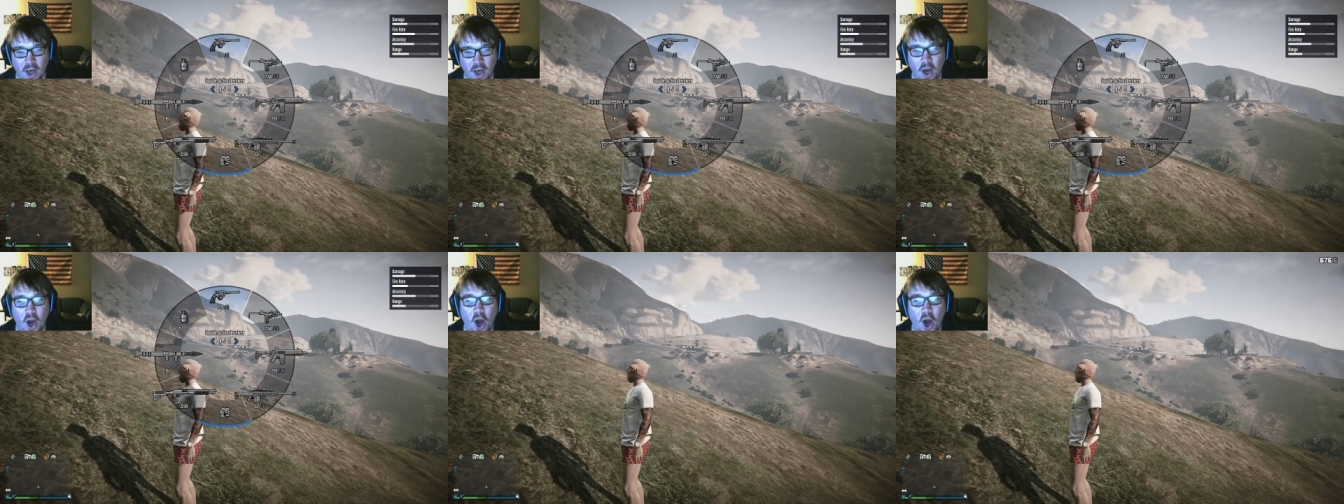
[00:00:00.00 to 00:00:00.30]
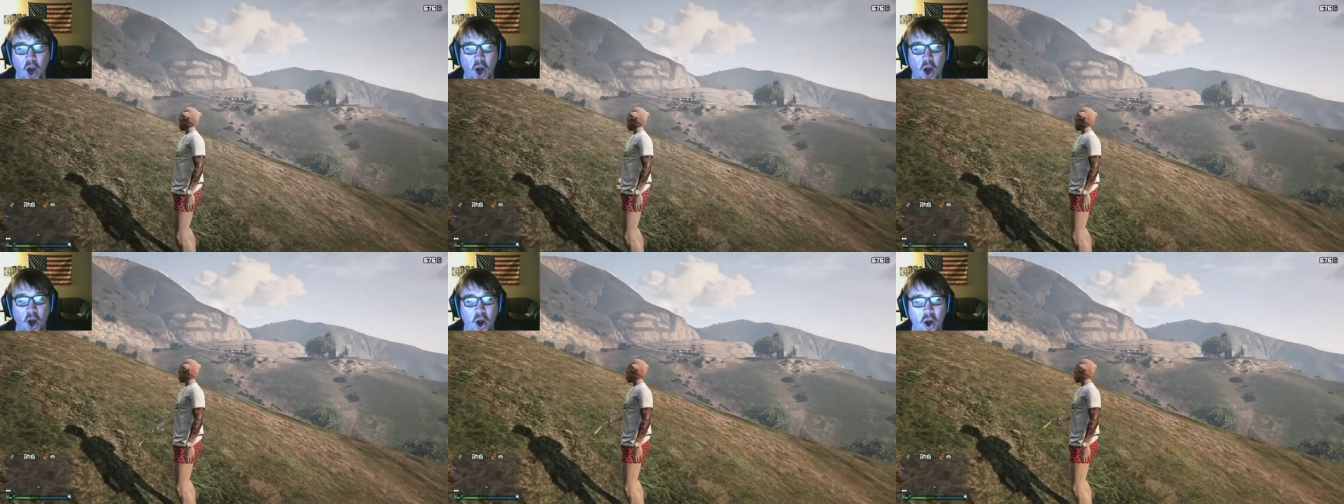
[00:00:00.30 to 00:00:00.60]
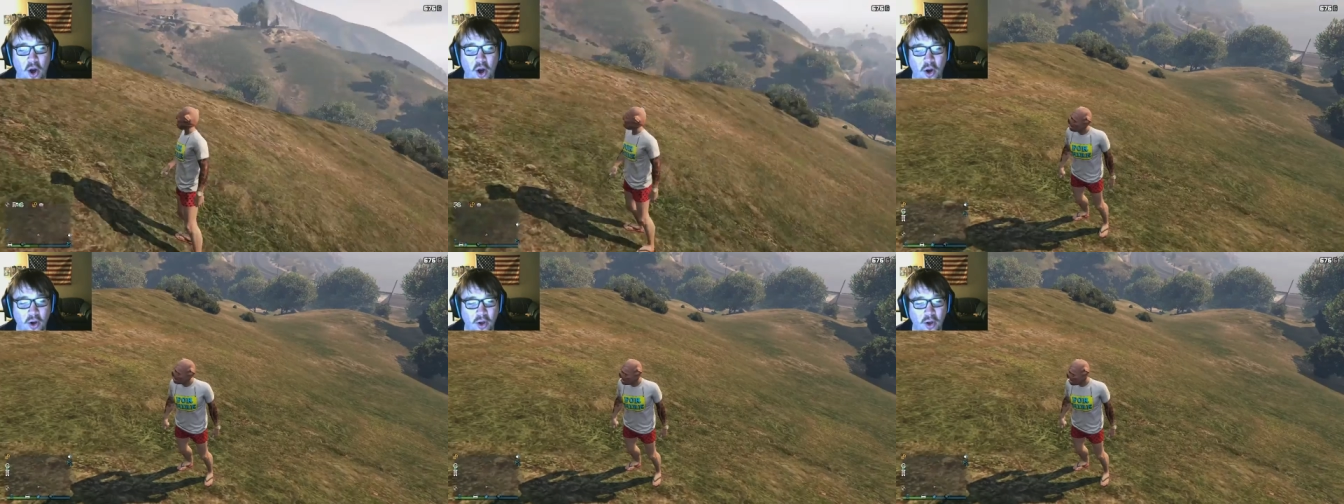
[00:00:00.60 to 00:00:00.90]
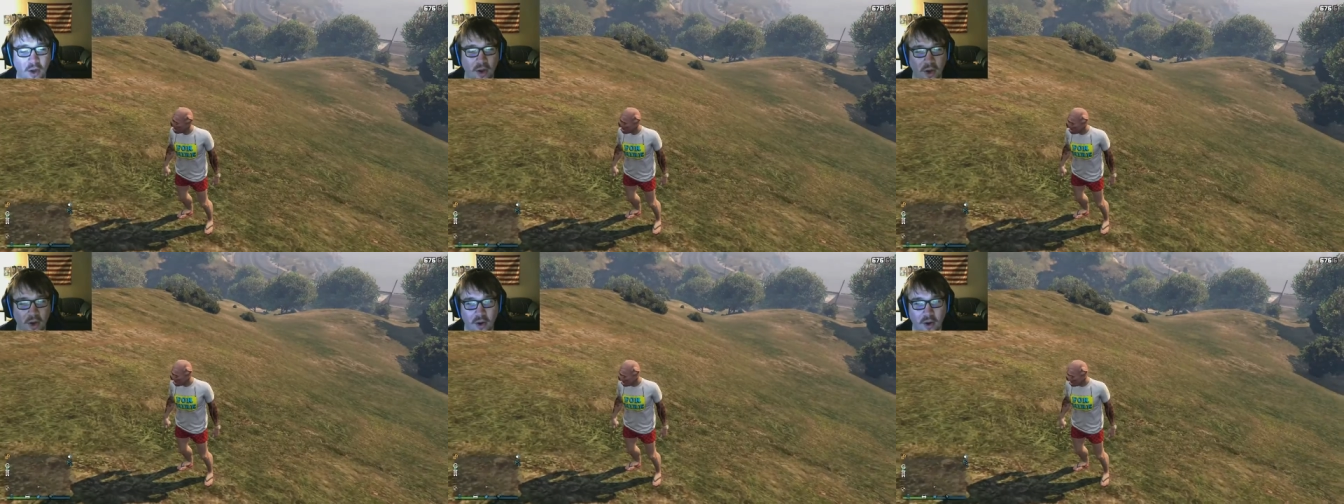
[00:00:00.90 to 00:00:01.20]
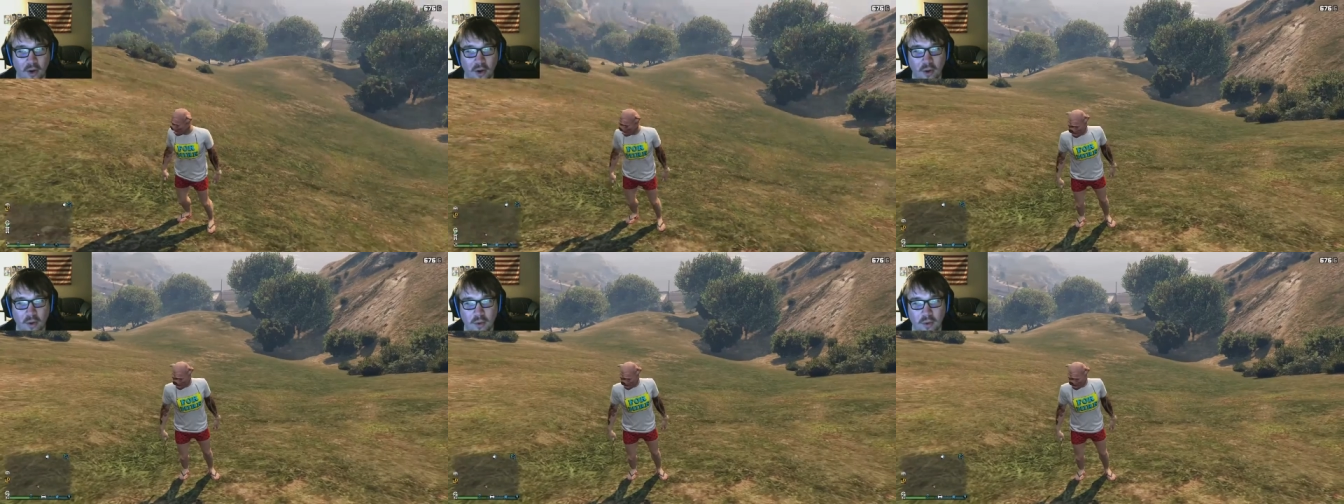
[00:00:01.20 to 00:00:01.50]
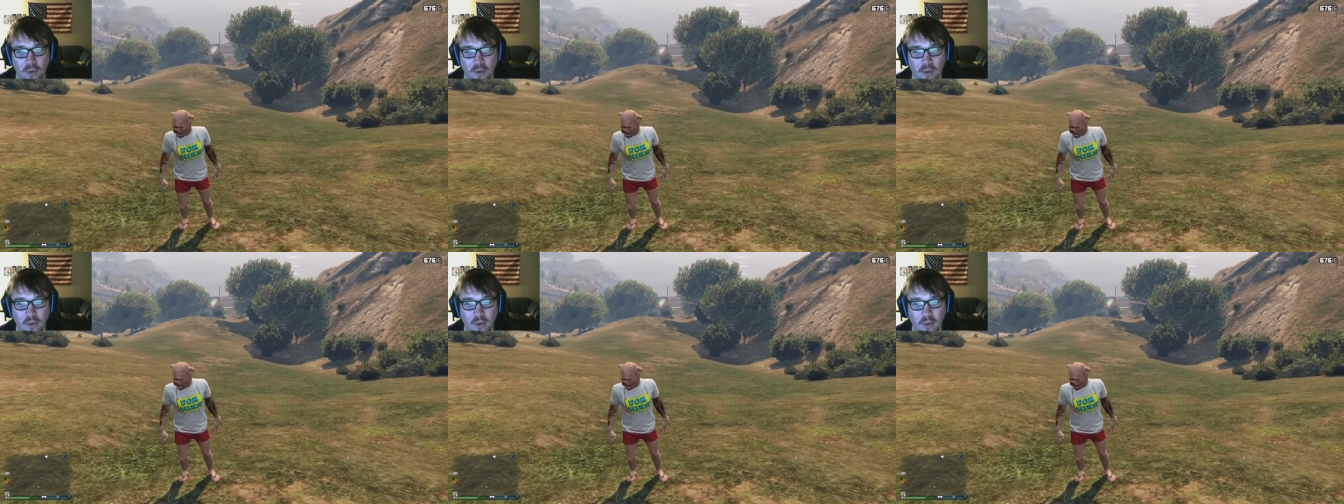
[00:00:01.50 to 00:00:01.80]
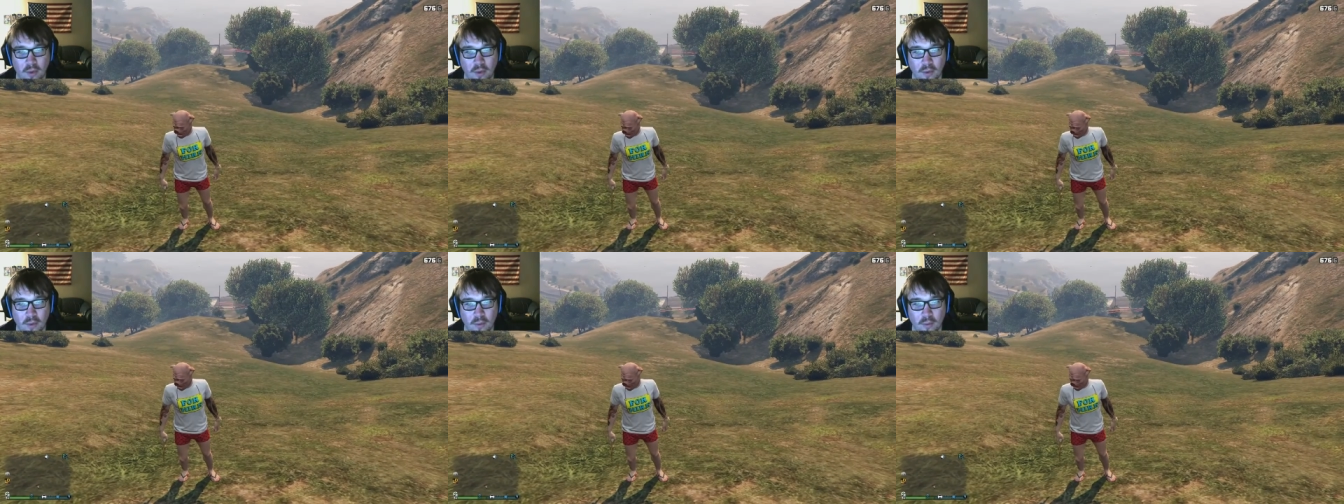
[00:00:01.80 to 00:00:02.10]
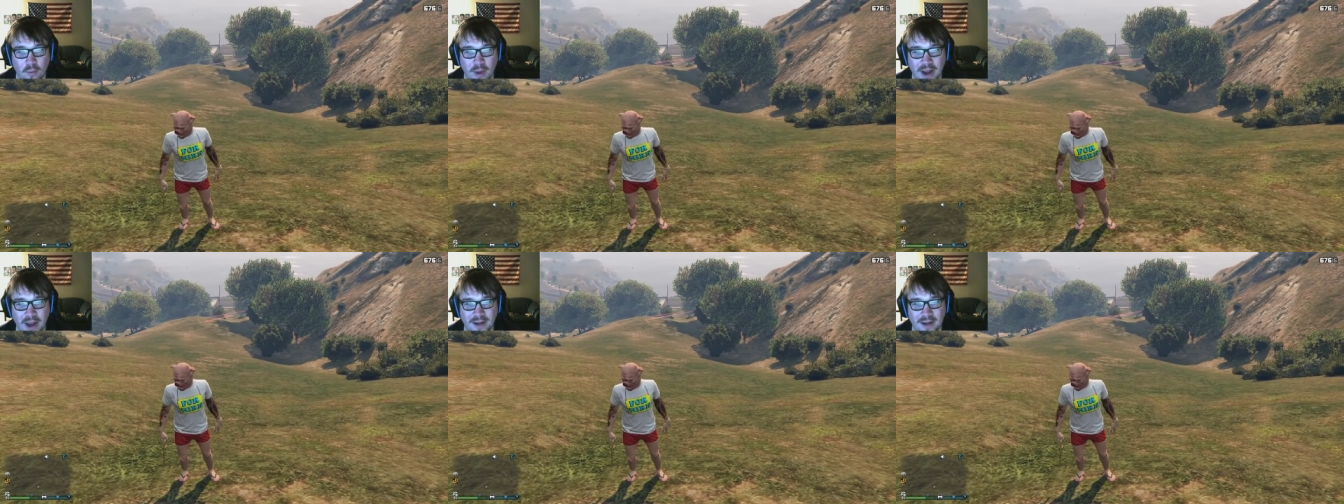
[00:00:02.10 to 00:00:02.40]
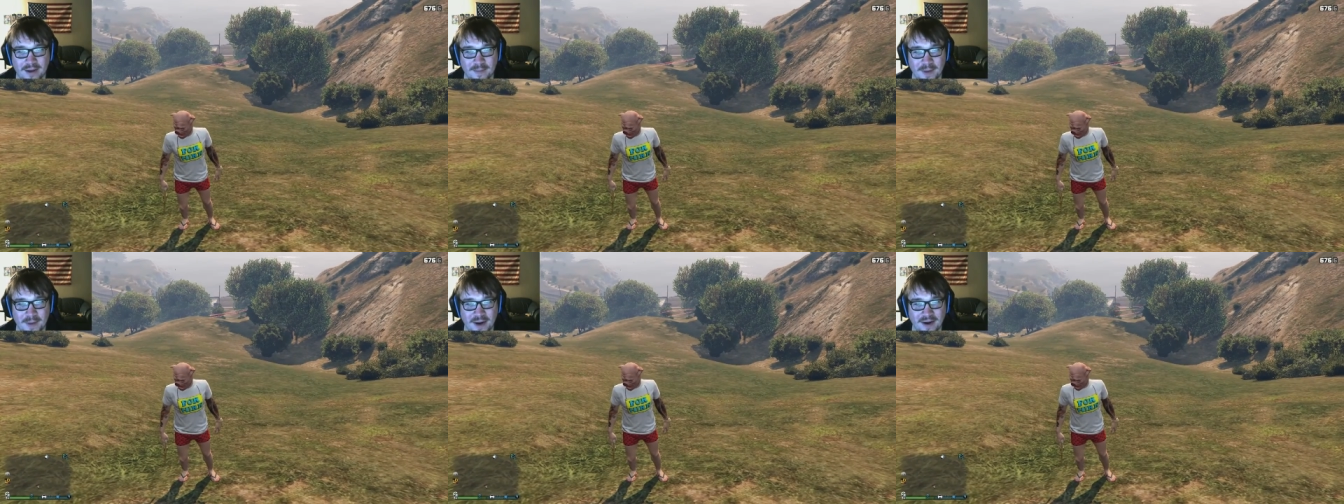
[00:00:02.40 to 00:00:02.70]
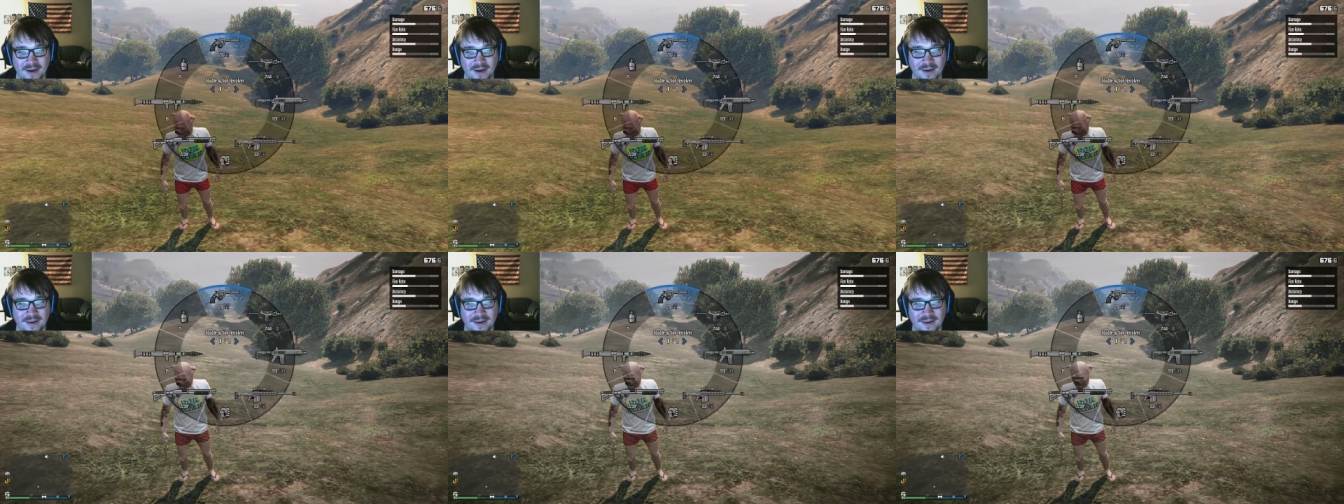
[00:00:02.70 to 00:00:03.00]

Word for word: Oh! oh! Wait, come here.